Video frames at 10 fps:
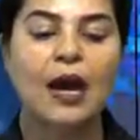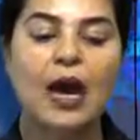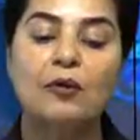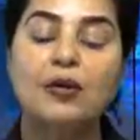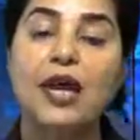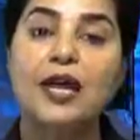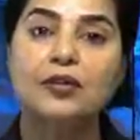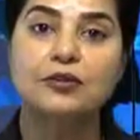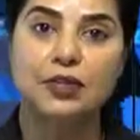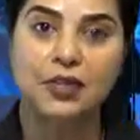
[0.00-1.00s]
I would like
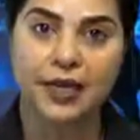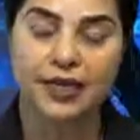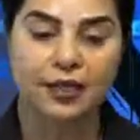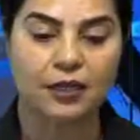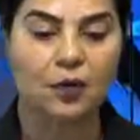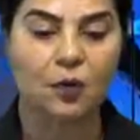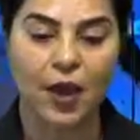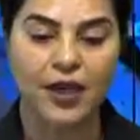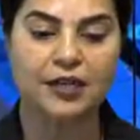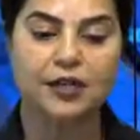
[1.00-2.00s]
to state
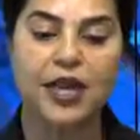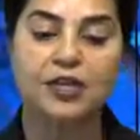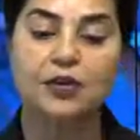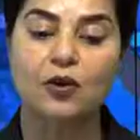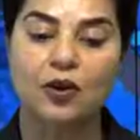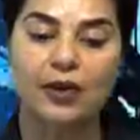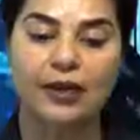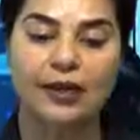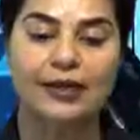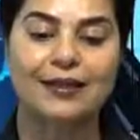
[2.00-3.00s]
quite
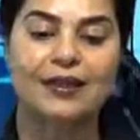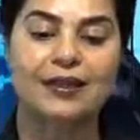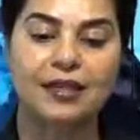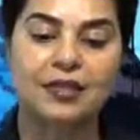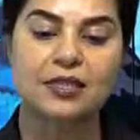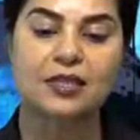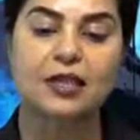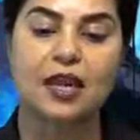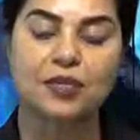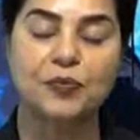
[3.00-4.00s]
categorically that this
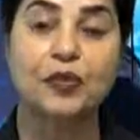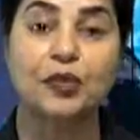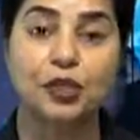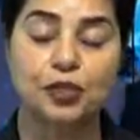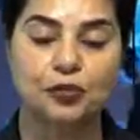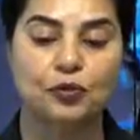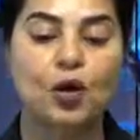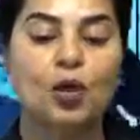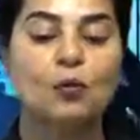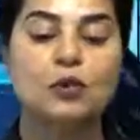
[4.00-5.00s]
Kashmir issue
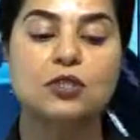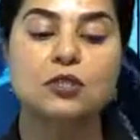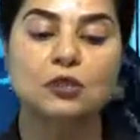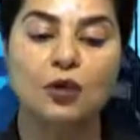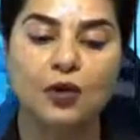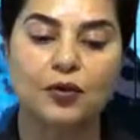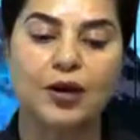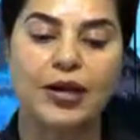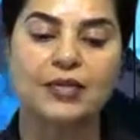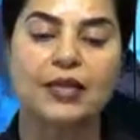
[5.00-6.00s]
was not
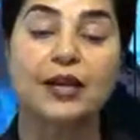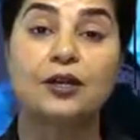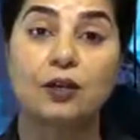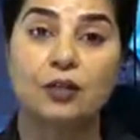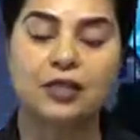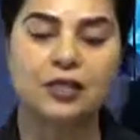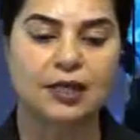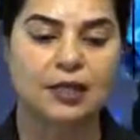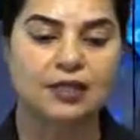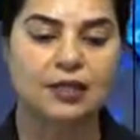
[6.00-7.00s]
raised and not
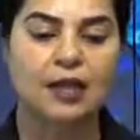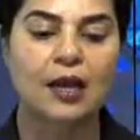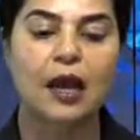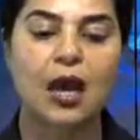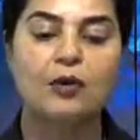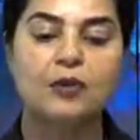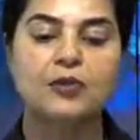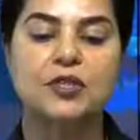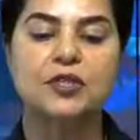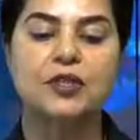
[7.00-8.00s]
discussed. Our
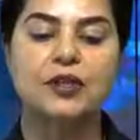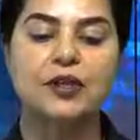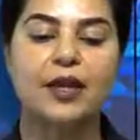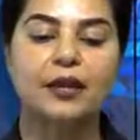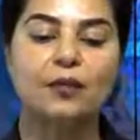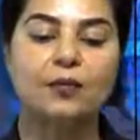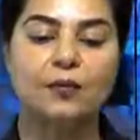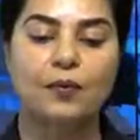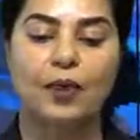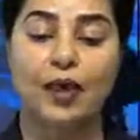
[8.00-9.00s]
position in
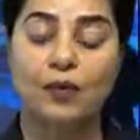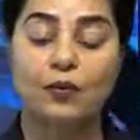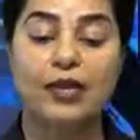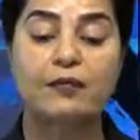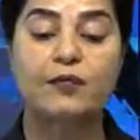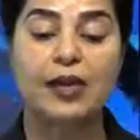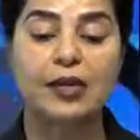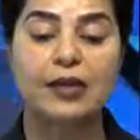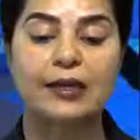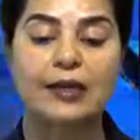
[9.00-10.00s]
any way very
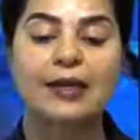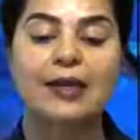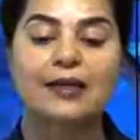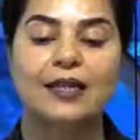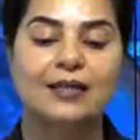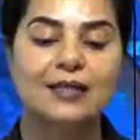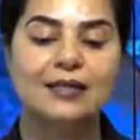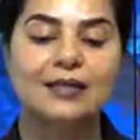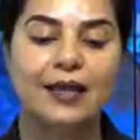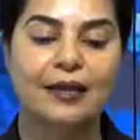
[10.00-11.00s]
clear that this
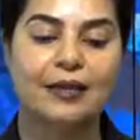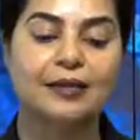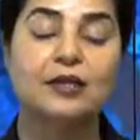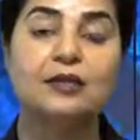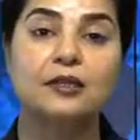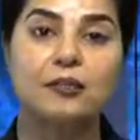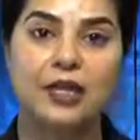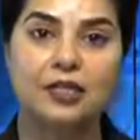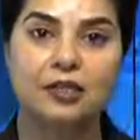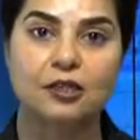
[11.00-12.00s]
is an internal
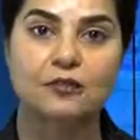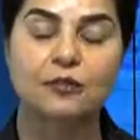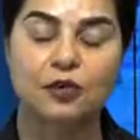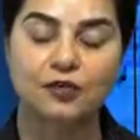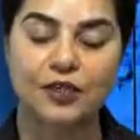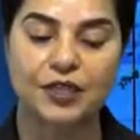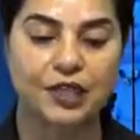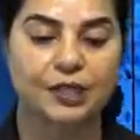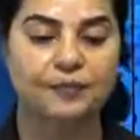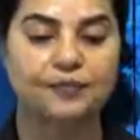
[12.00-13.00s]
matter of
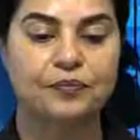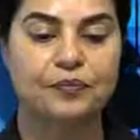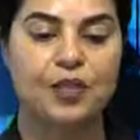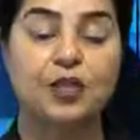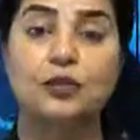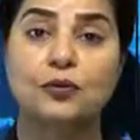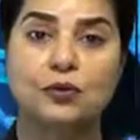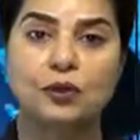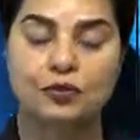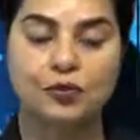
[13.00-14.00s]
India, he
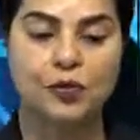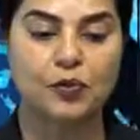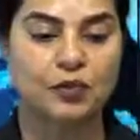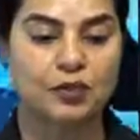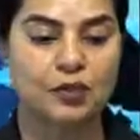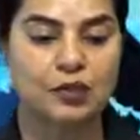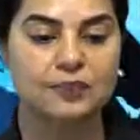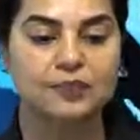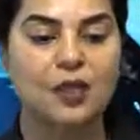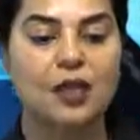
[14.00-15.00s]
told reporters.
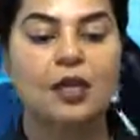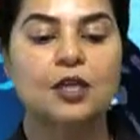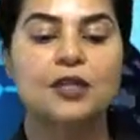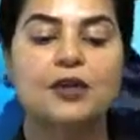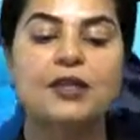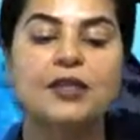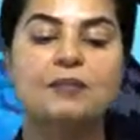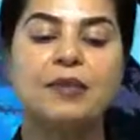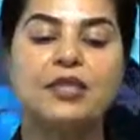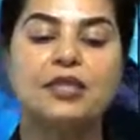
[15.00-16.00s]
During their
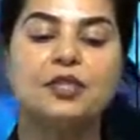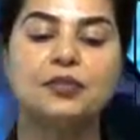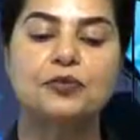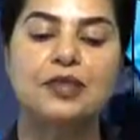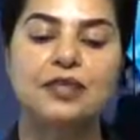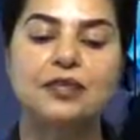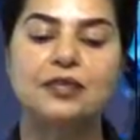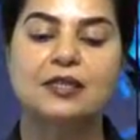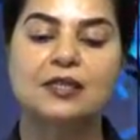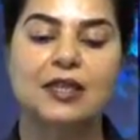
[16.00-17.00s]
meeting, the two leaders
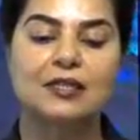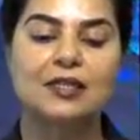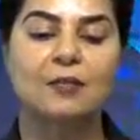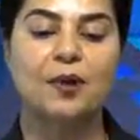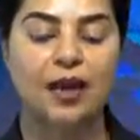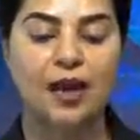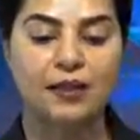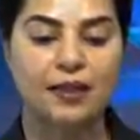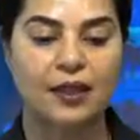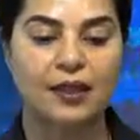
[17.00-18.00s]
discussed, among
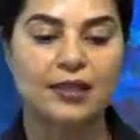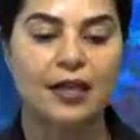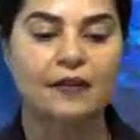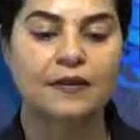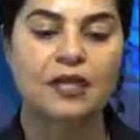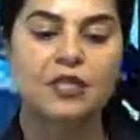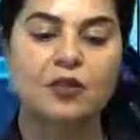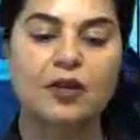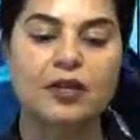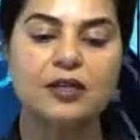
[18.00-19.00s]
other things, the
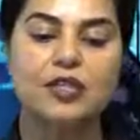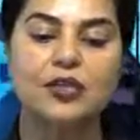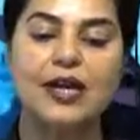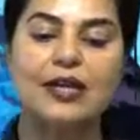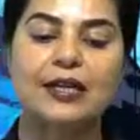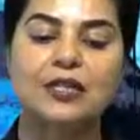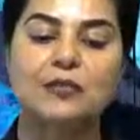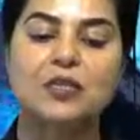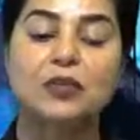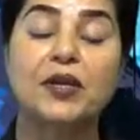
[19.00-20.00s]
historical trade links
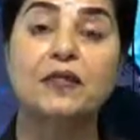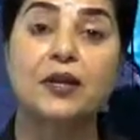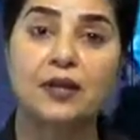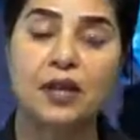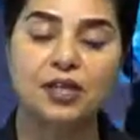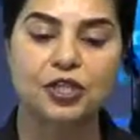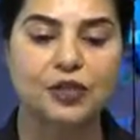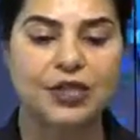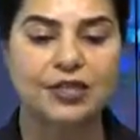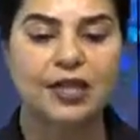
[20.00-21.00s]
between their
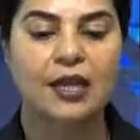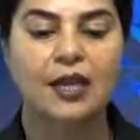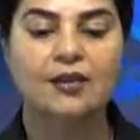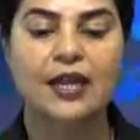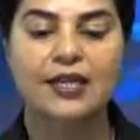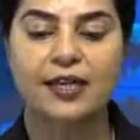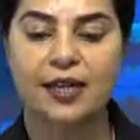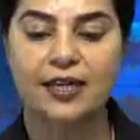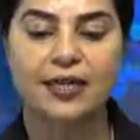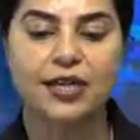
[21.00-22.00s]
countries,
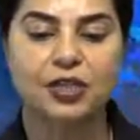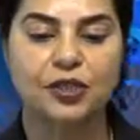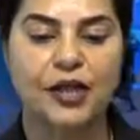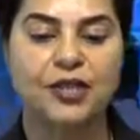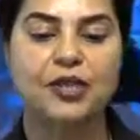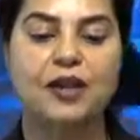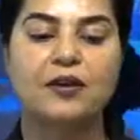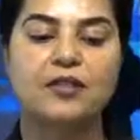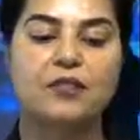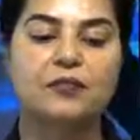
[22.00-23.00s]
radicalization and
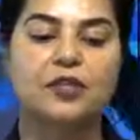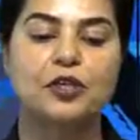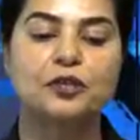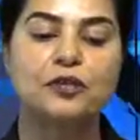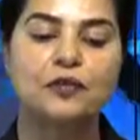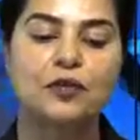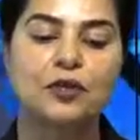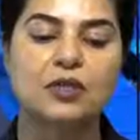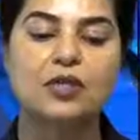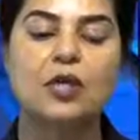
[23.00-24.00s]
terrorism with a new
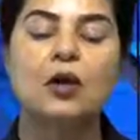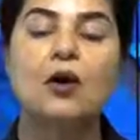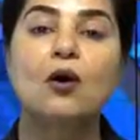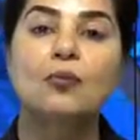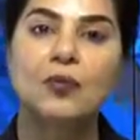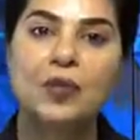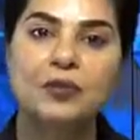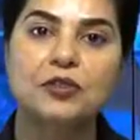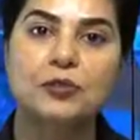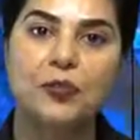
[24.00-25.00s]
focus on
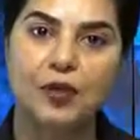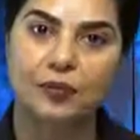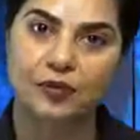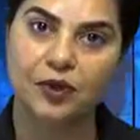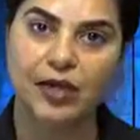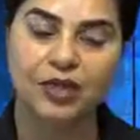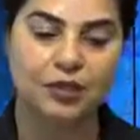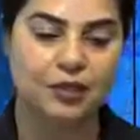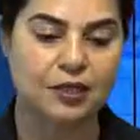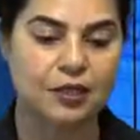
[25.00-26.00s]
people-to-people
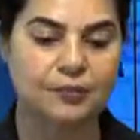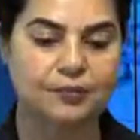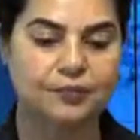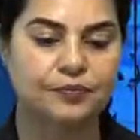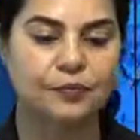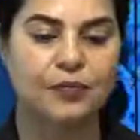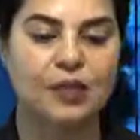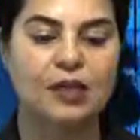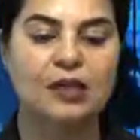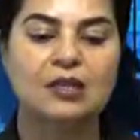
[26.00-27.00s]
relations.
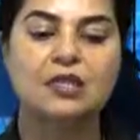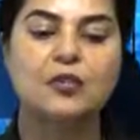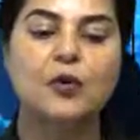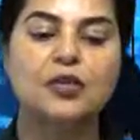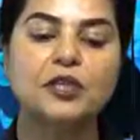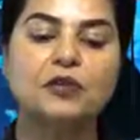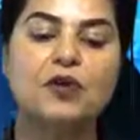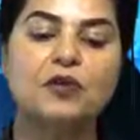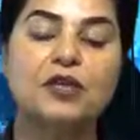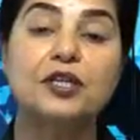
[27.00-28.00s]
Since Modi took
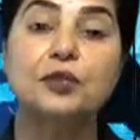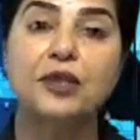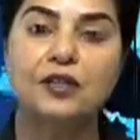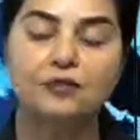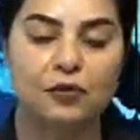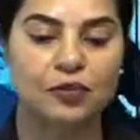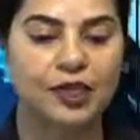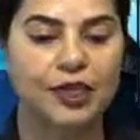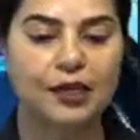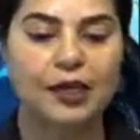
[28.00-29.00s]
over in
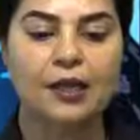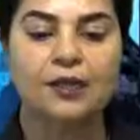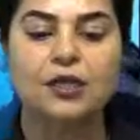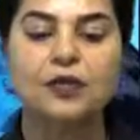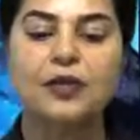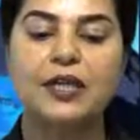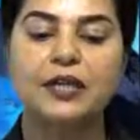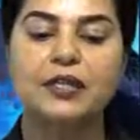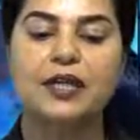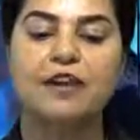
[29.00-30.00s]
2014, the two
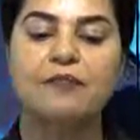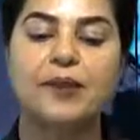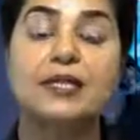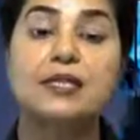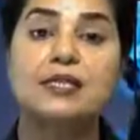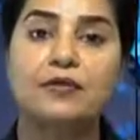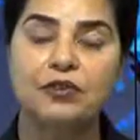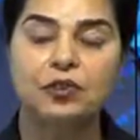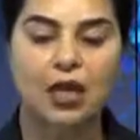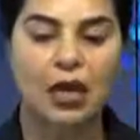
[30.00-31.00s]
leaders have met
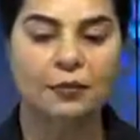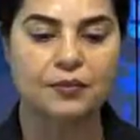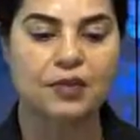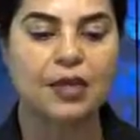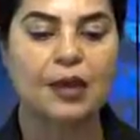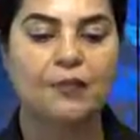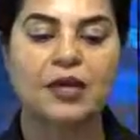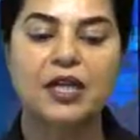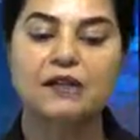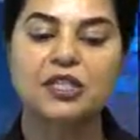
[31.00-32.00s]
several times,
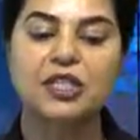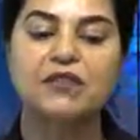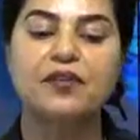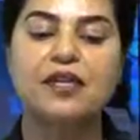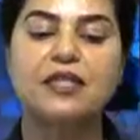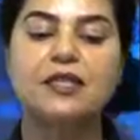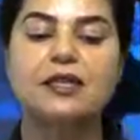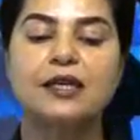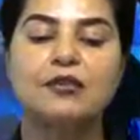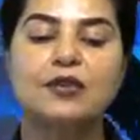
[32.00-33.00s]
but have achieved little
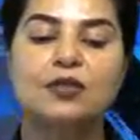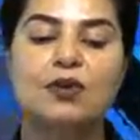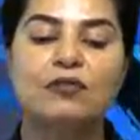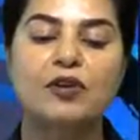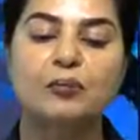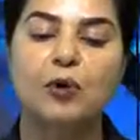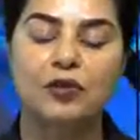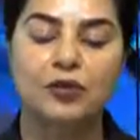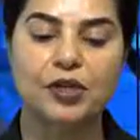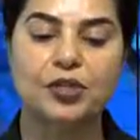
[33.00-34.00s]
in resolving
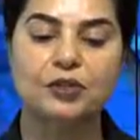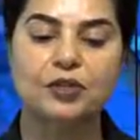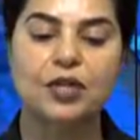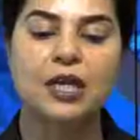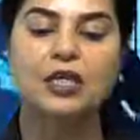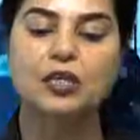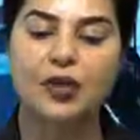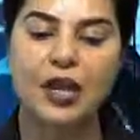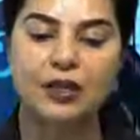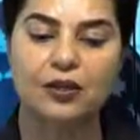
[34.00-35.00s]
border issues,
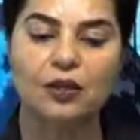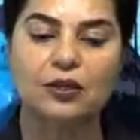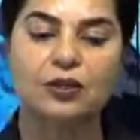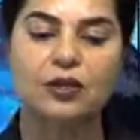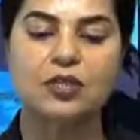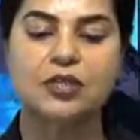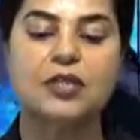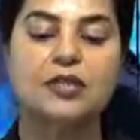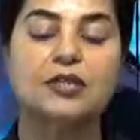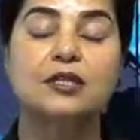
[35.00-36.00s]
trade, or the
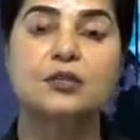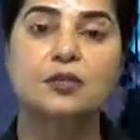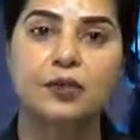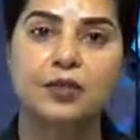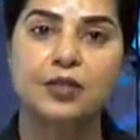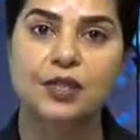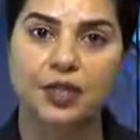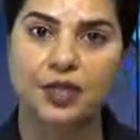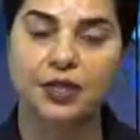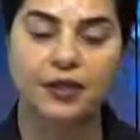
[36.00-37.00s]
hostilities towards
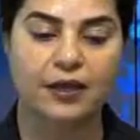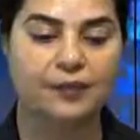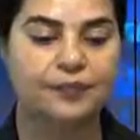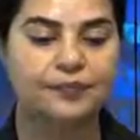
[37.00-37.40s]
each other.